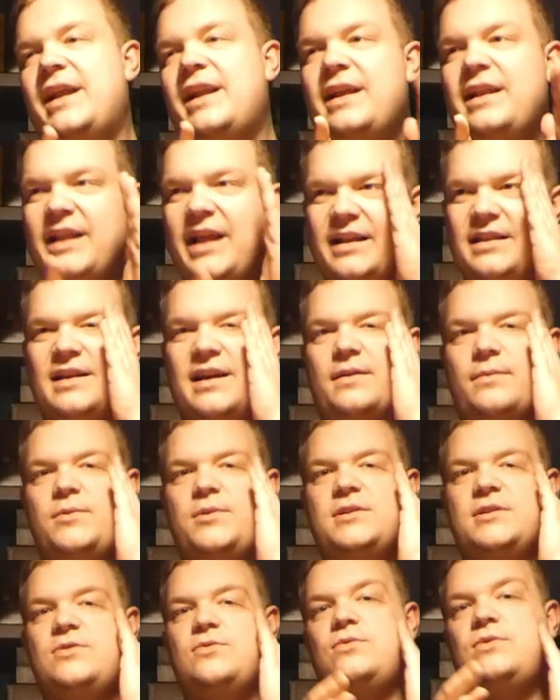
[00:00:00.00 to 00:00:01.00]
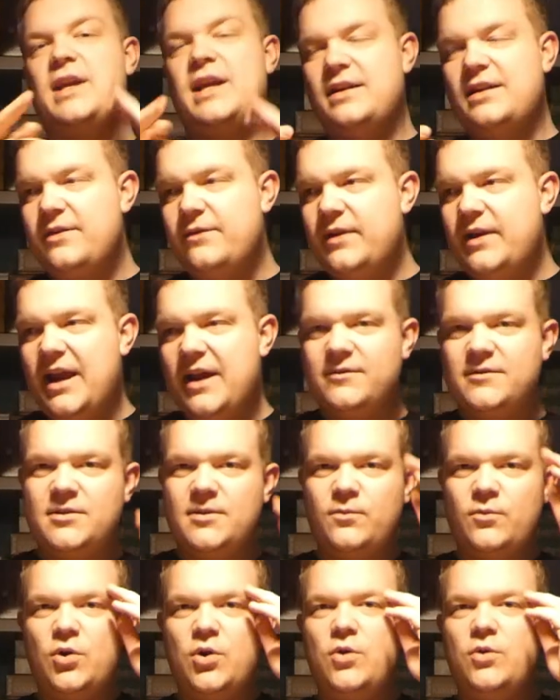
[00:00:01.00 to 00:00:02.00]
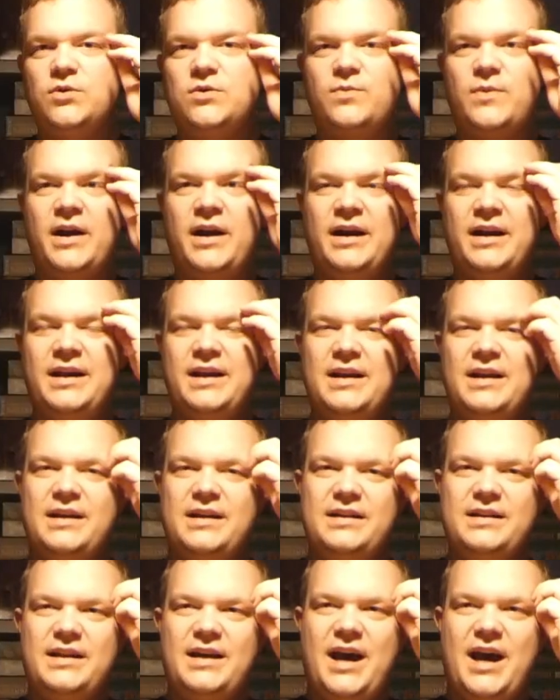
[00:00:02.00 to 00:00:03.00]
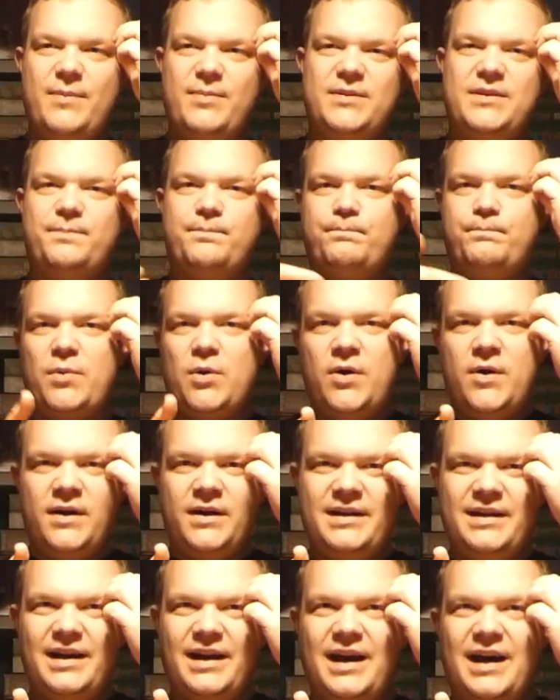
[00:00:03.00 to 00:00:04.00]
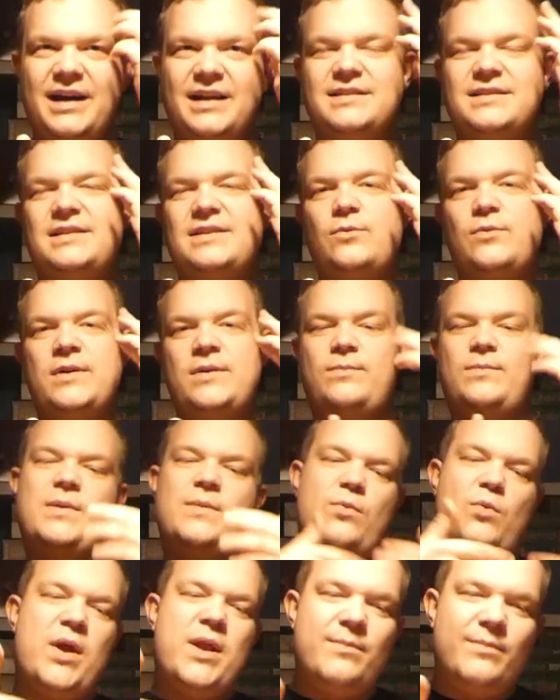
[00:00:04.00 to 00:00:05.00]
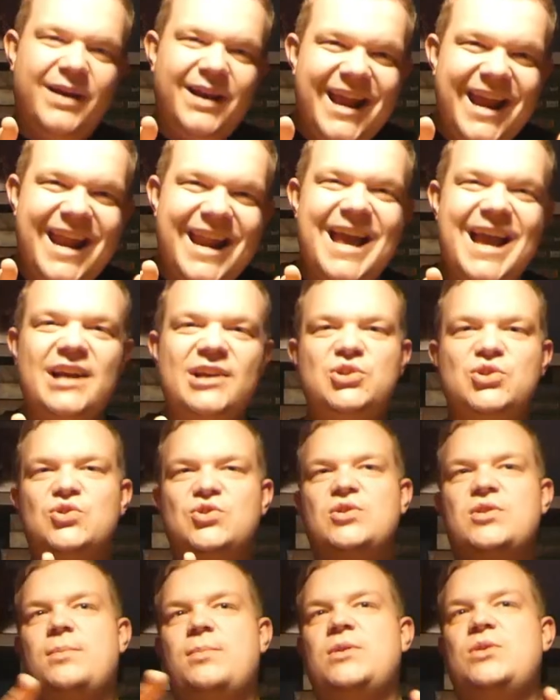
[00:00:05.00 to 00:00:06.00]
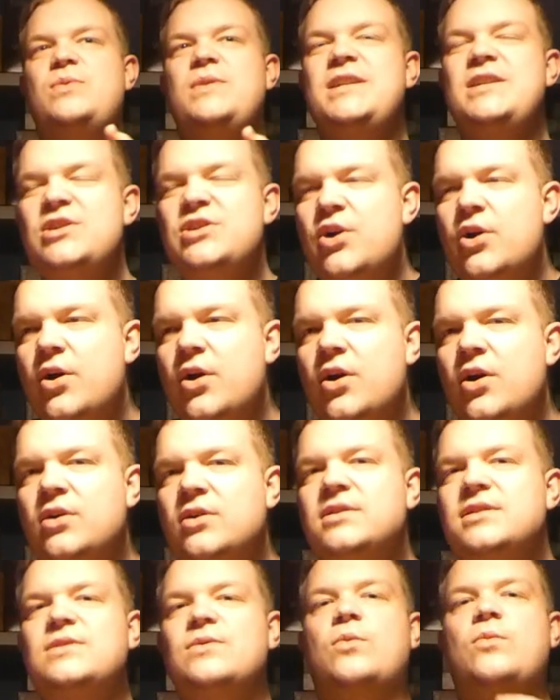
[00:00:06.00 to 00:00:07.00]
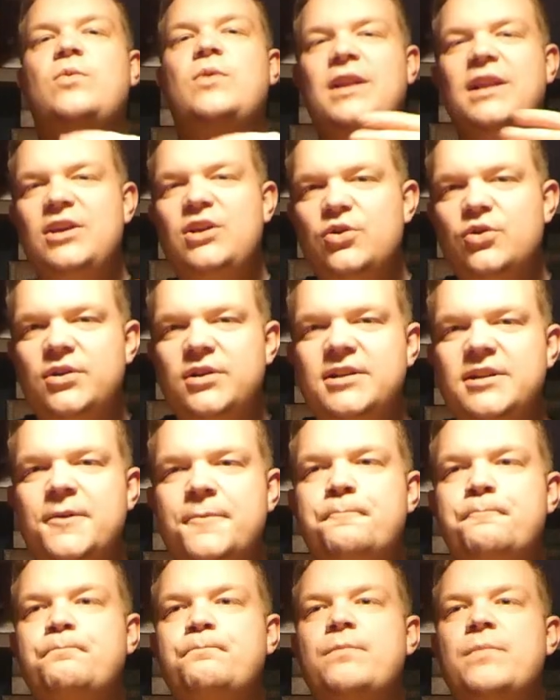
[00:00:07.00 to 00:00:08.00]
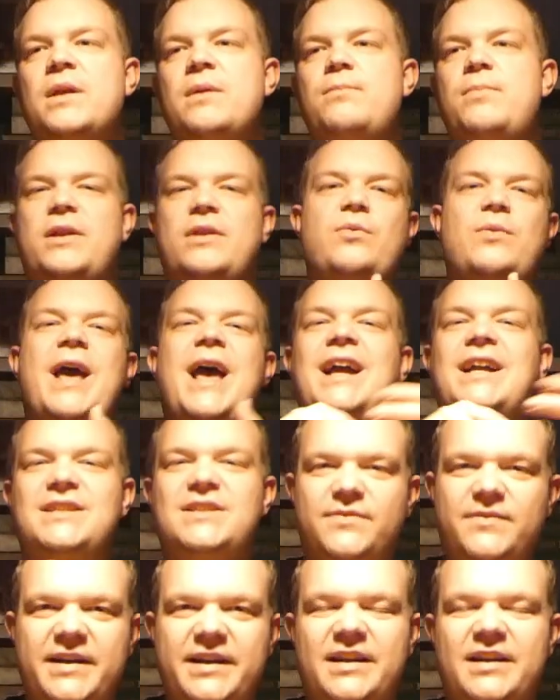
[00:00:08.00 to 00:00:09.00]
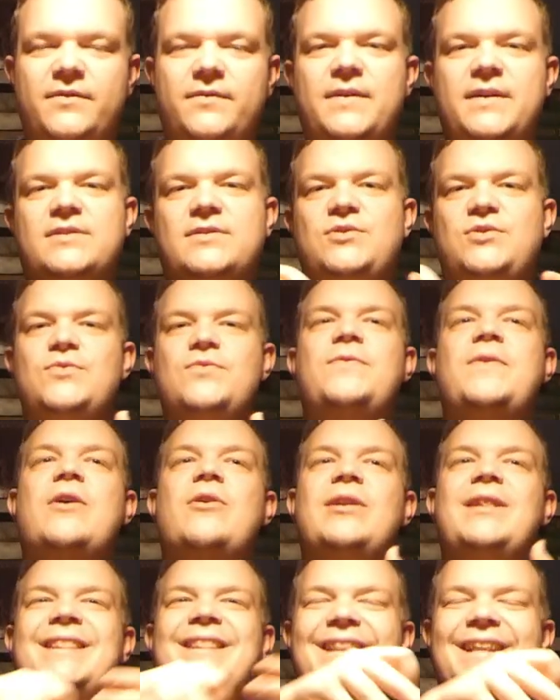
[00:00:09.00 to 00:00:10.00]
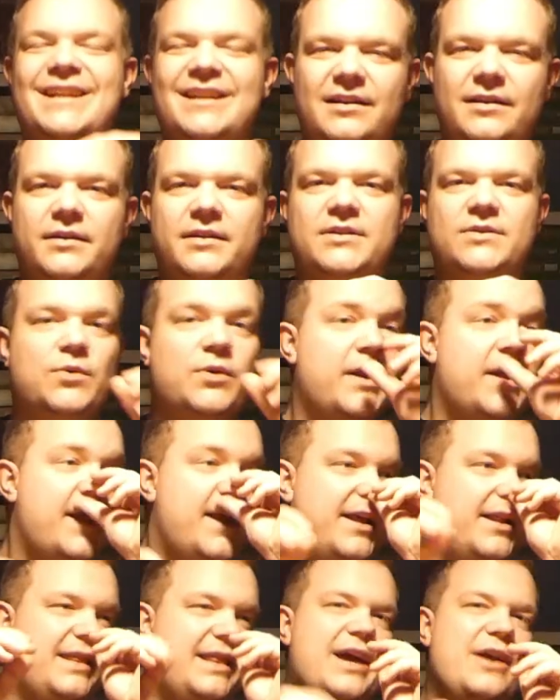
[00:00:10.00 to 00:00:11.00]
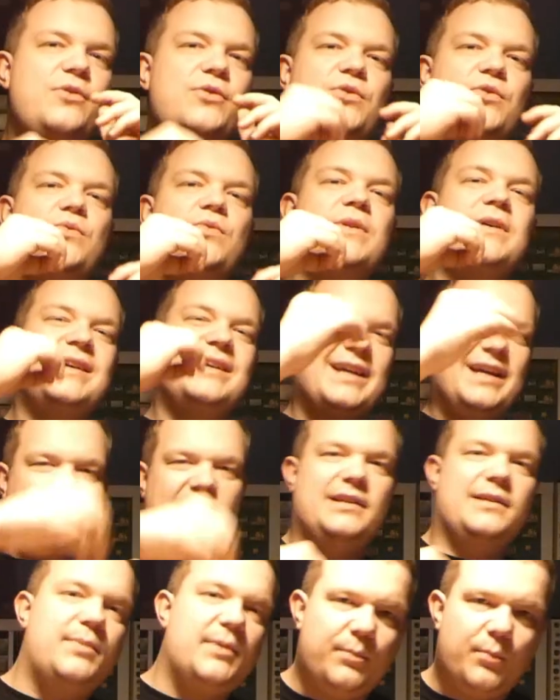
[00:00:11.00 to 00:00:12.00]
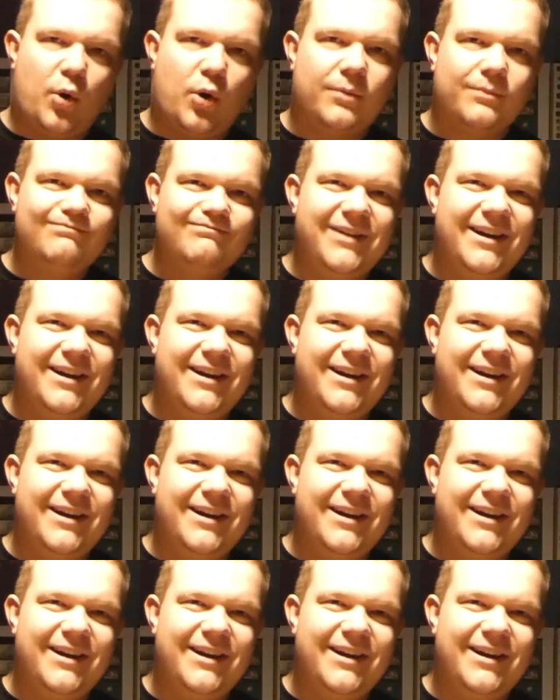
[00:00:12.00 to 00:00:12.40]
And I like that, because you can definitely have some rows where, but the bird cards, the when played actions or the between turns were really good, but I don't activate anything, so I do very little on this one. Now you do a little bit more.